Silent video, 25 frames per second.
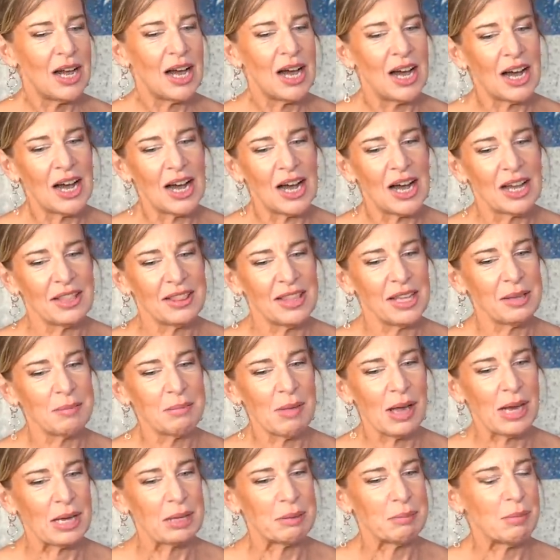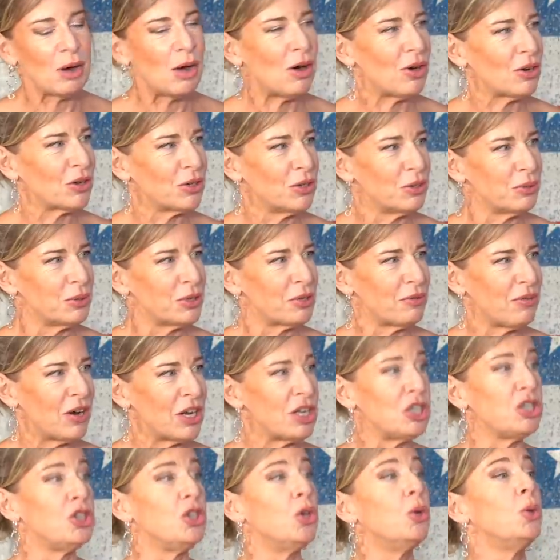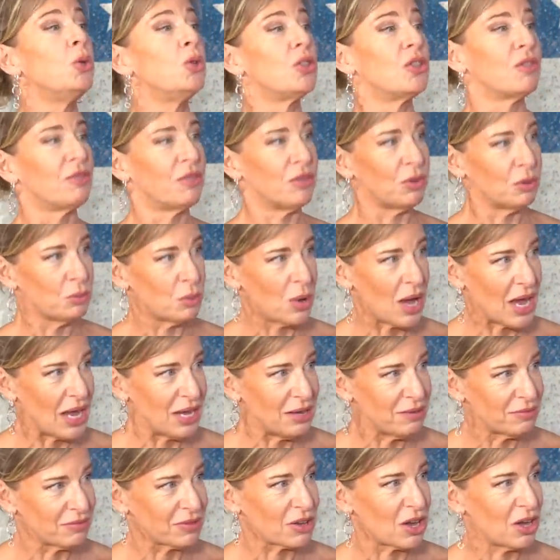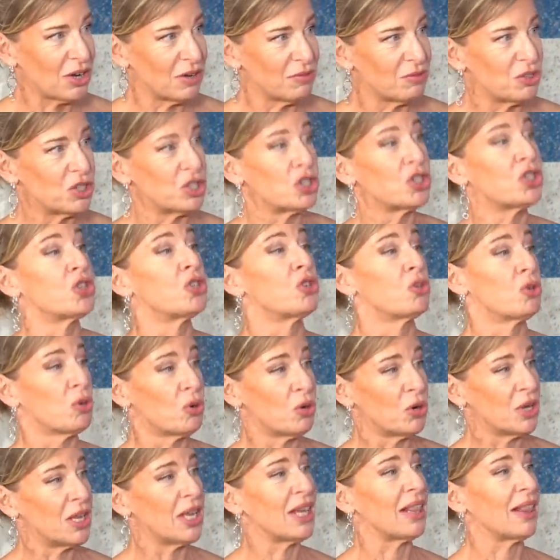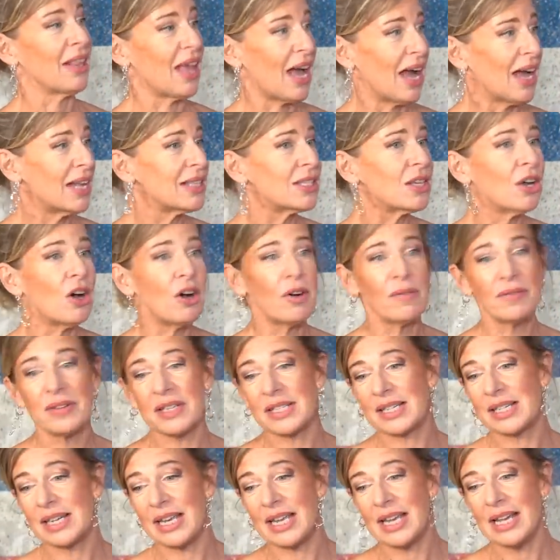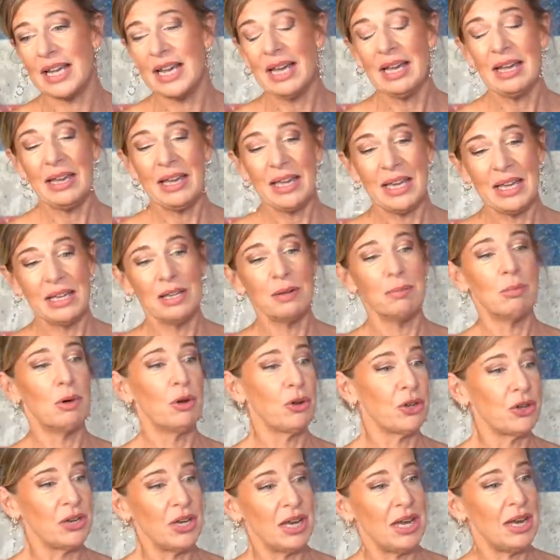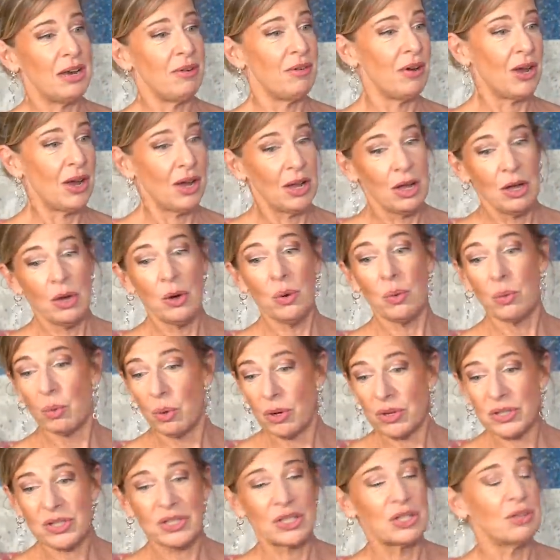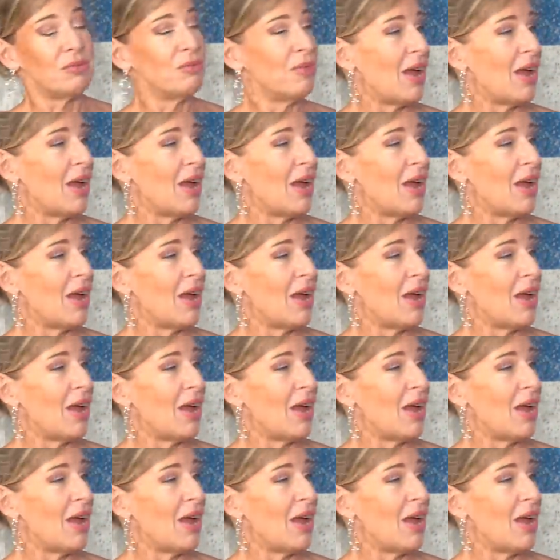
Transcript: Uh, I think Meghan Markle was a very useful way of kind of destroying that. Obviously, in a modern era, what's the